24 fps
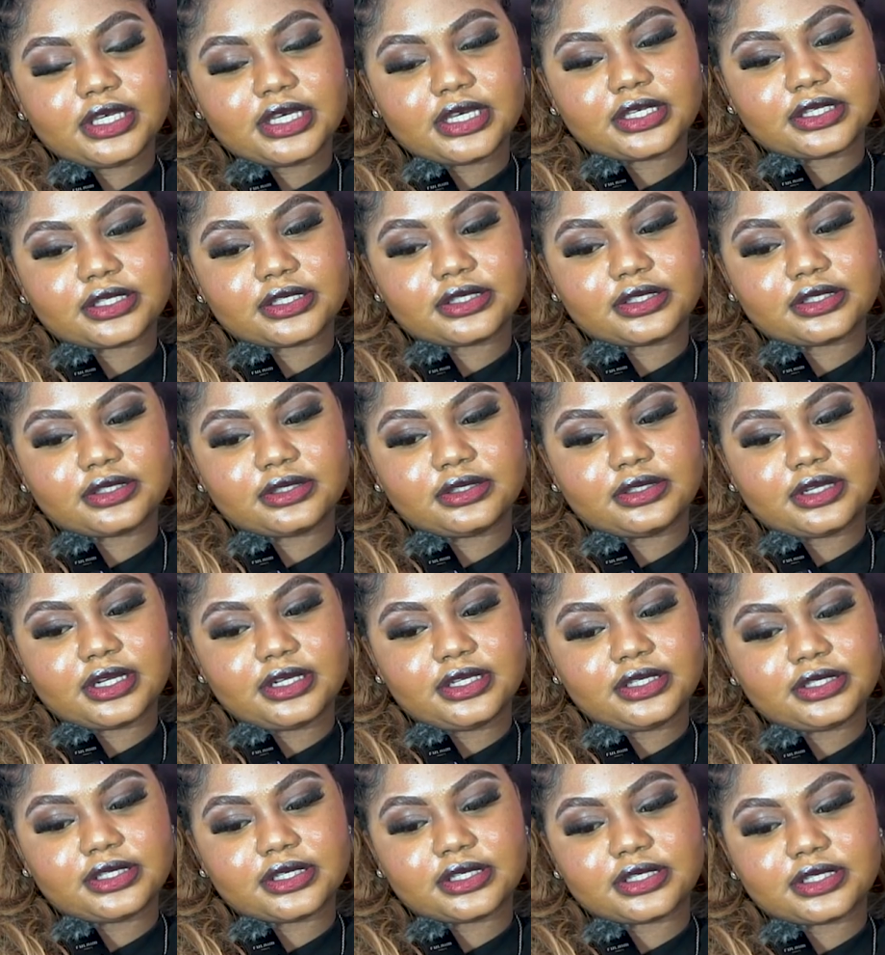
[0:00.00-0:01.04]
Yes.
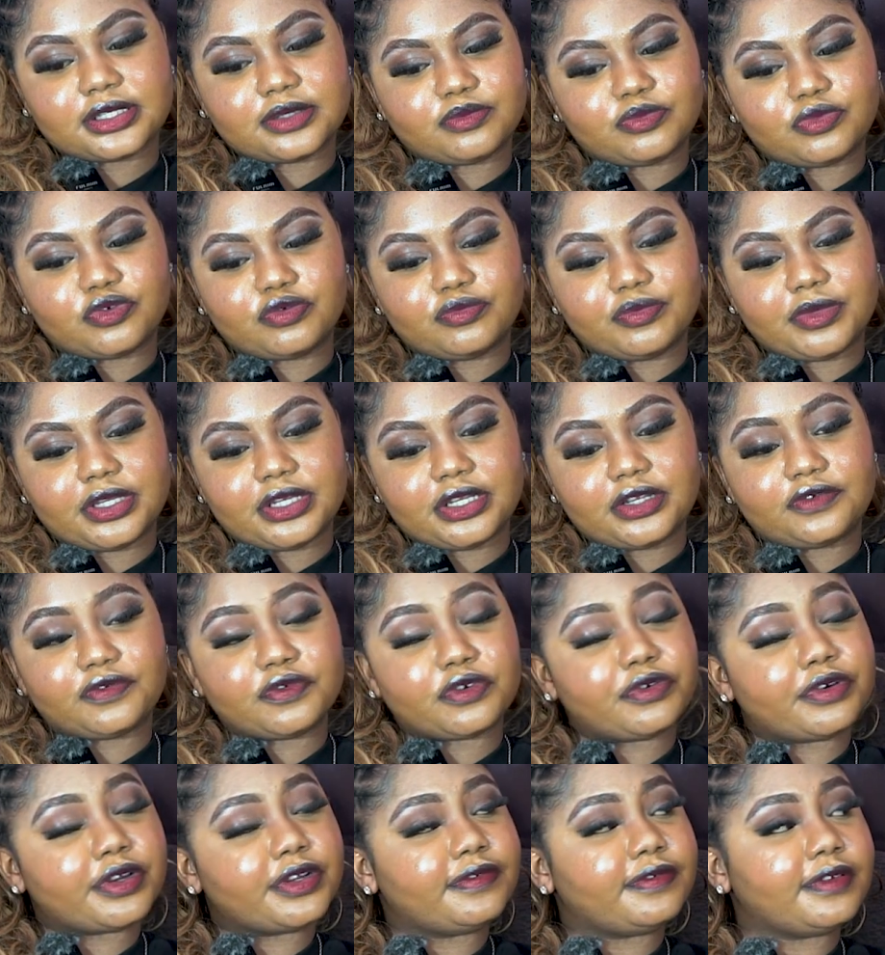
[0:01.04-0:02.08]
That is the simple meaning
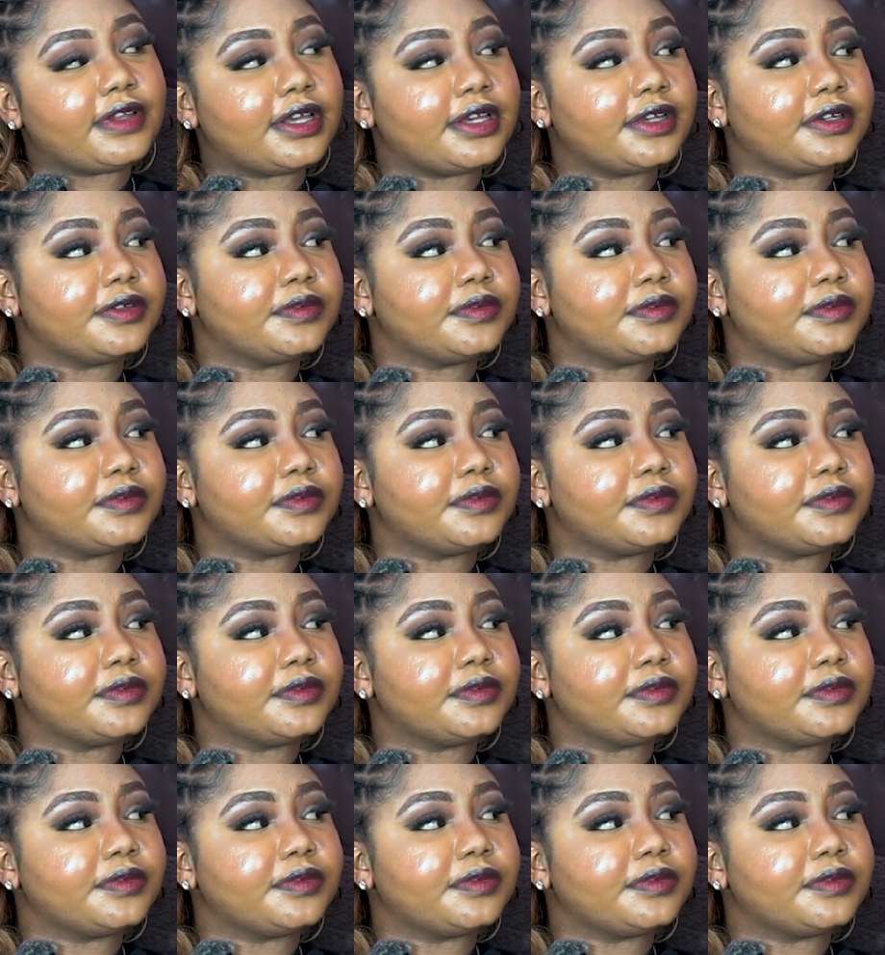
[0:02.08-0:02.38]
for red flag.